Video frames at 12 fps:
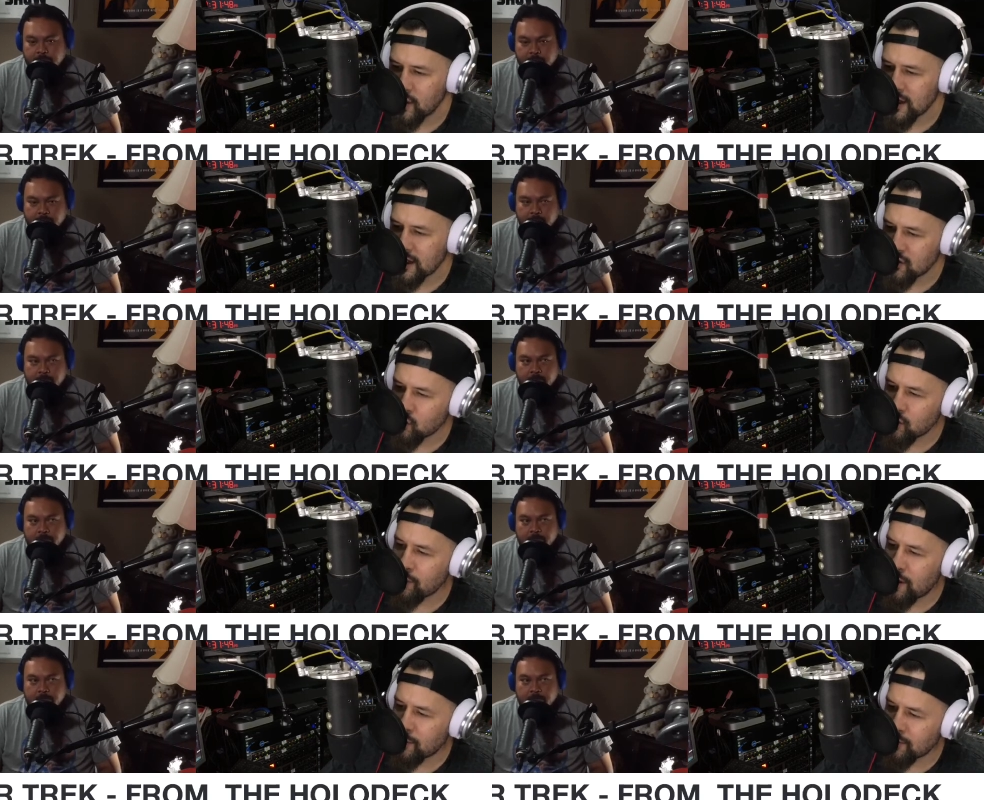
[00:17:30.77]
Speaker 1: need to
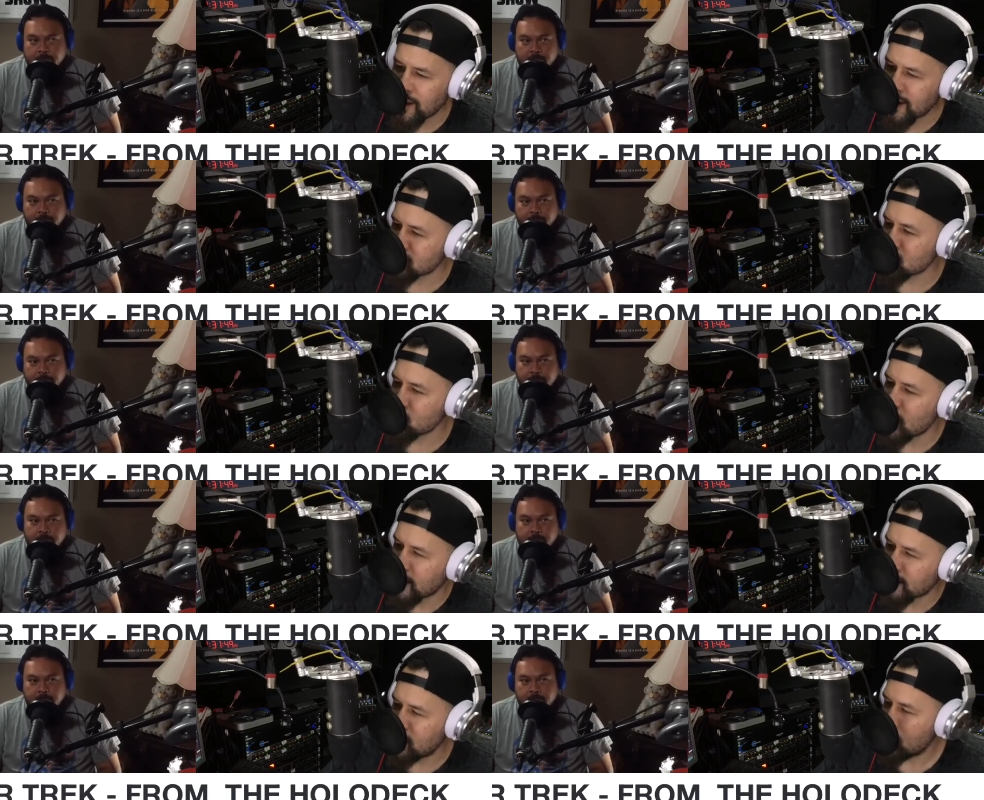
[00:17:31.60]
remember that in
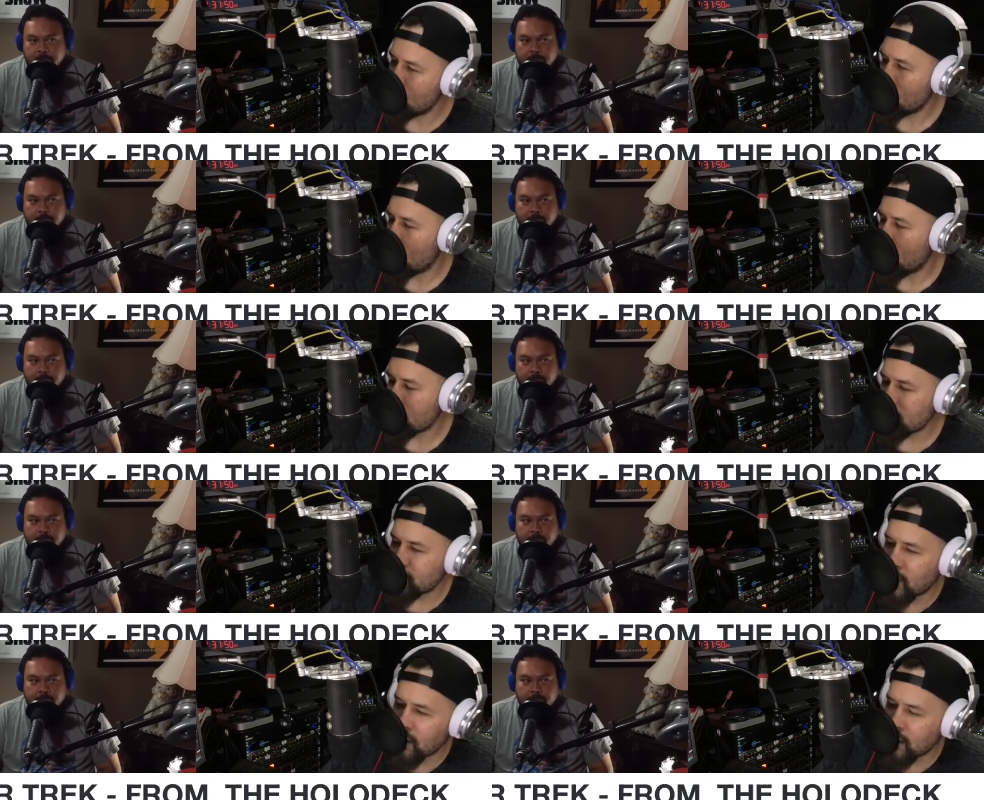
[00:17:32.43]
Trek, one
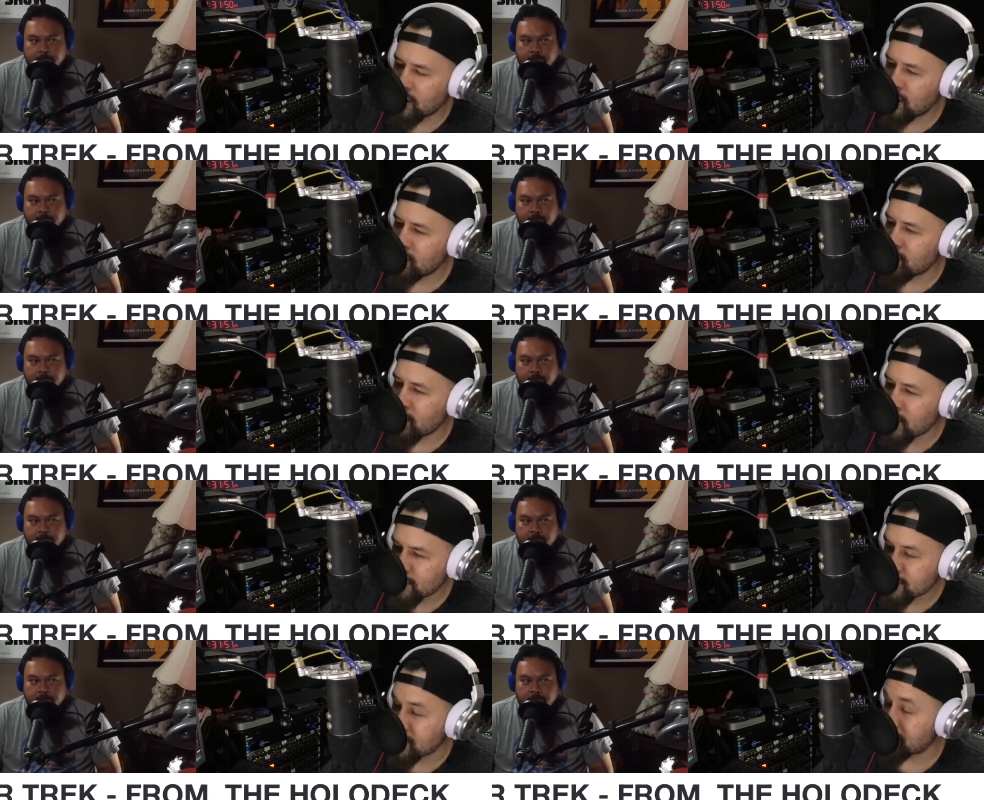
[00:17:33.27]
of our
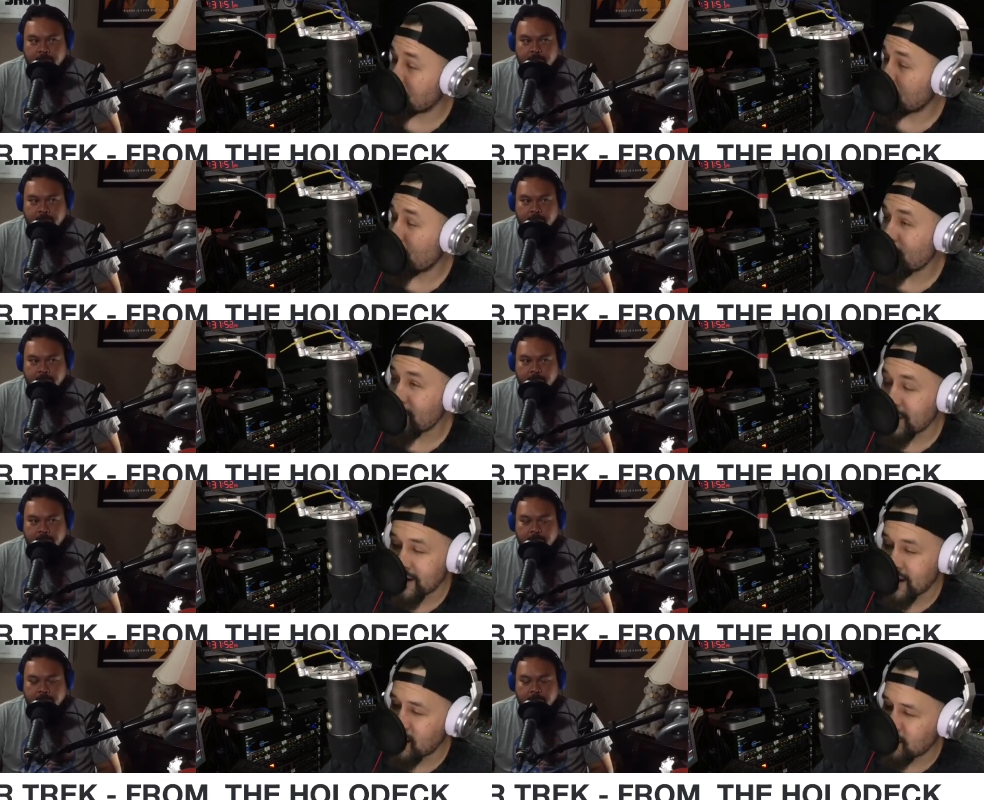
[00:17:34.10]
most
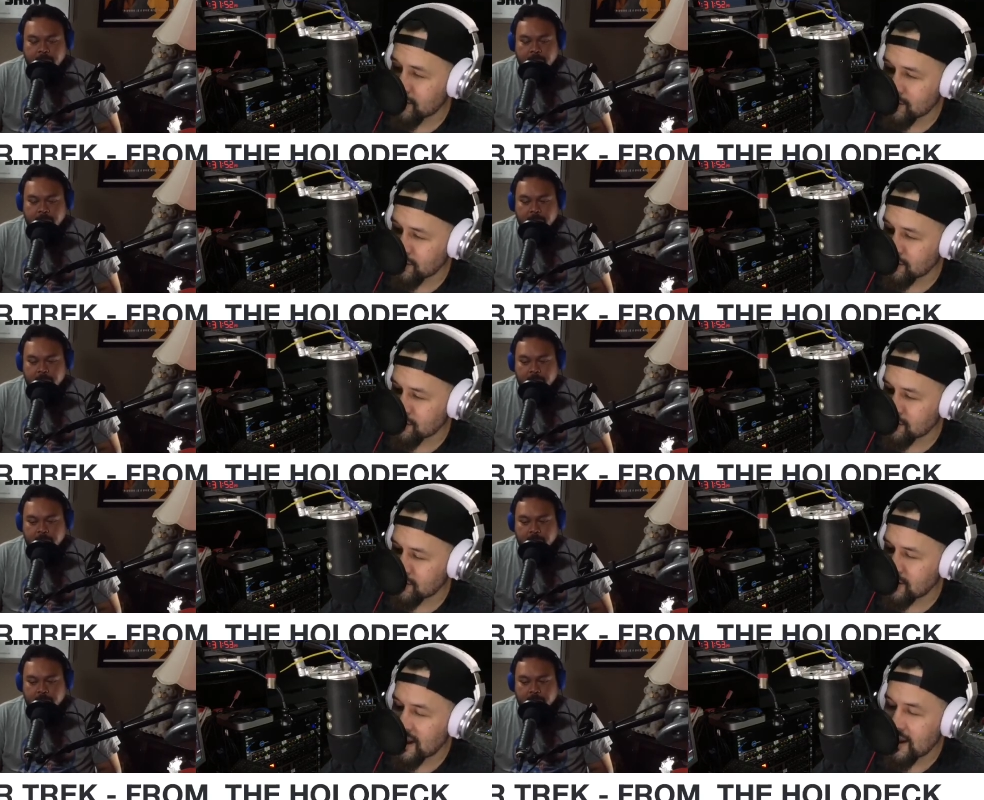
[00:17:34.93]
important characters,
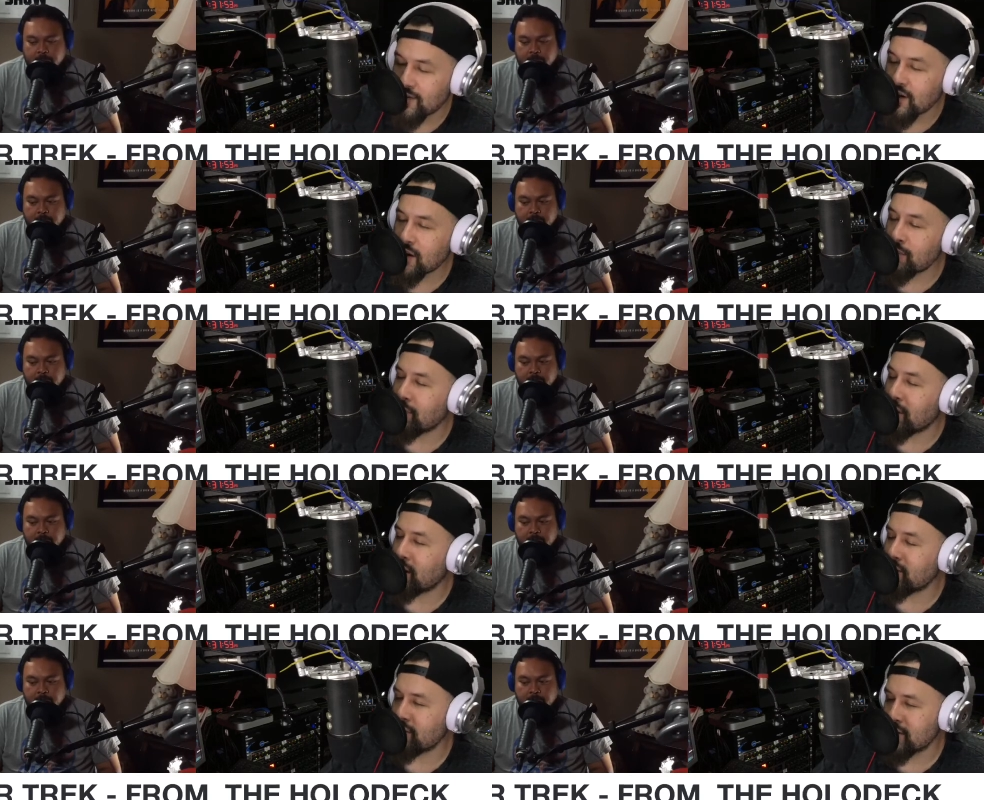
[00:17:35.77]
even
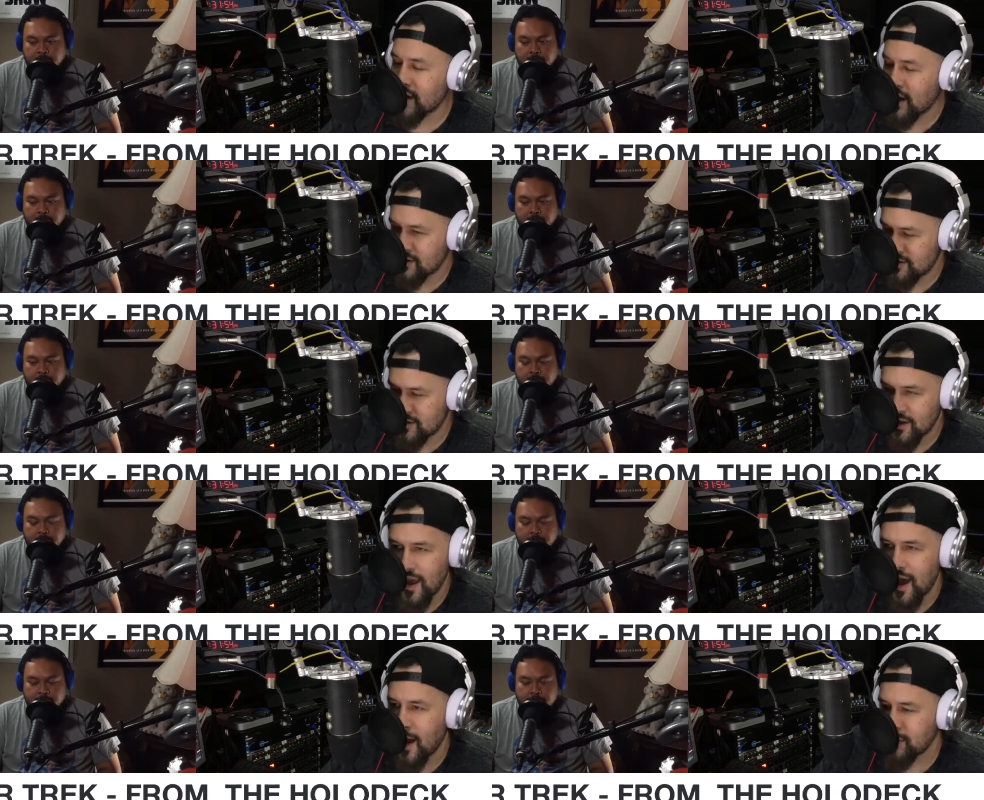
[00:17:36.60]
above, yes, the
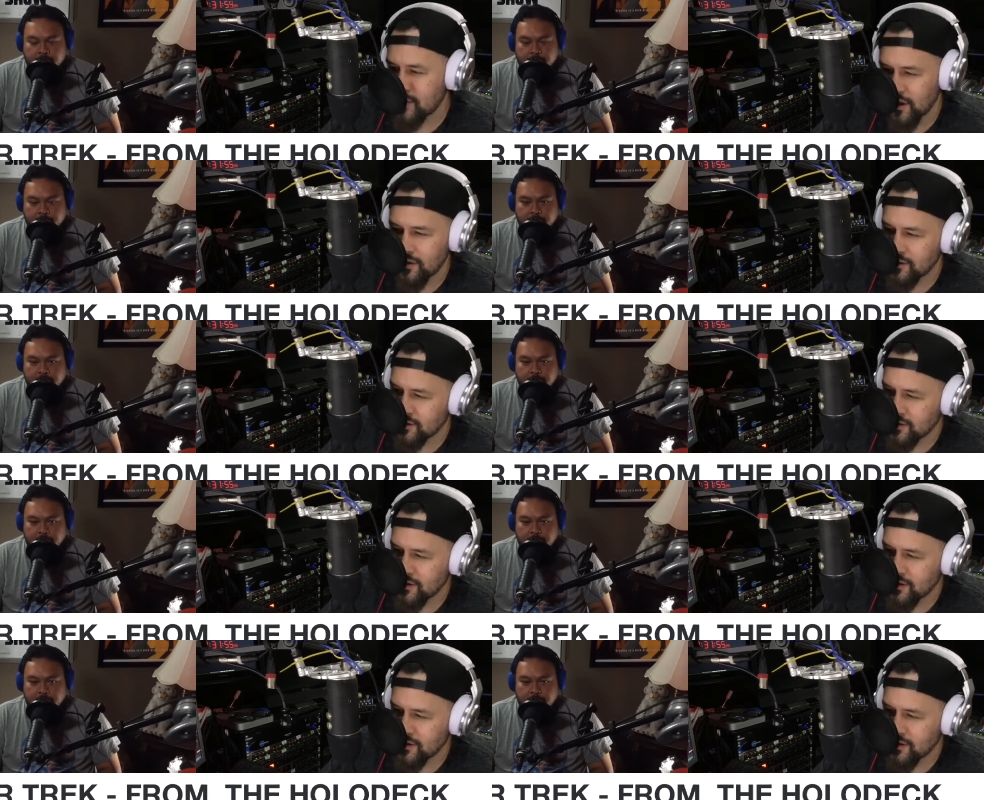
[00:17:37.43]
captain,